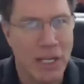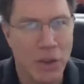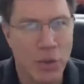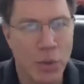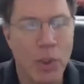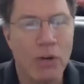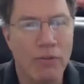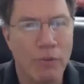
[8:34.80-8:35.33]

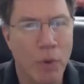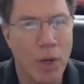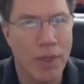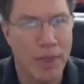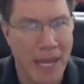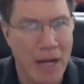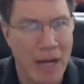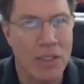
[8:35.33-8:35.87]
$3,000 or
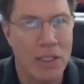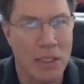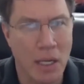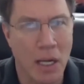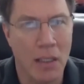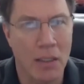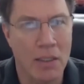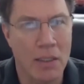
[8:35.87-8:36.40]

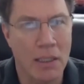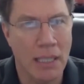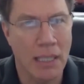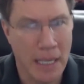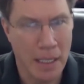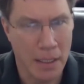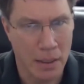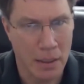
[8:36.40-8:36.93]
$4,000
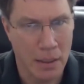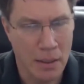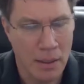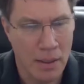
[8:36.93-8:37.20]
later.